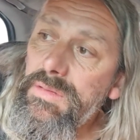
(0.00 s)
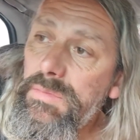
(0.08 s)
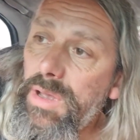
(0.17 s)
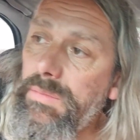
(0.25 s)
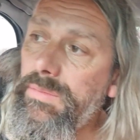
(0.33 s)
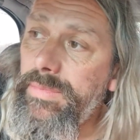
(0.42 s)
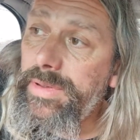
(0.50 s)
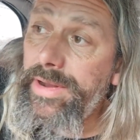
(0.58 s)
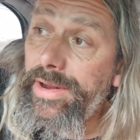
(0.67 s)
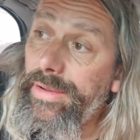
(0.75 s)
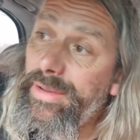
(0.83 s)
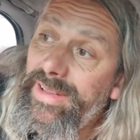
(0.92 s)
But you
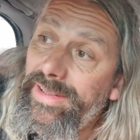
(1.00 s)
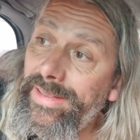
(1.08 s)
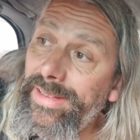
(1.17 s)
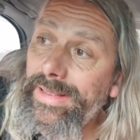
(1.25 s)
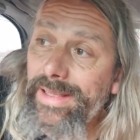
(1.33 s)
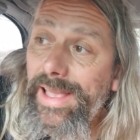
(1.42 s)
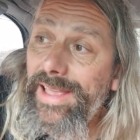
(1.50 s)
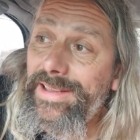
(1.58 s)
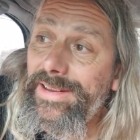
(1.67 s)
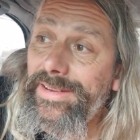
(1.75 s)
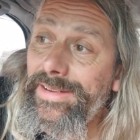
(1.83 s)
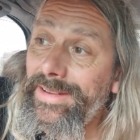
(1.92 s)
know,
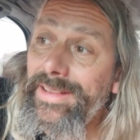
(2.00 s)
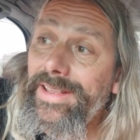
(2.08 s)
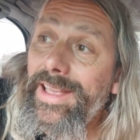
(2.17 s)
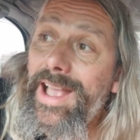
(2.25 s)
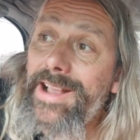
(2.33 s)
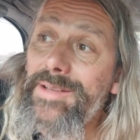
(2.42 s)
I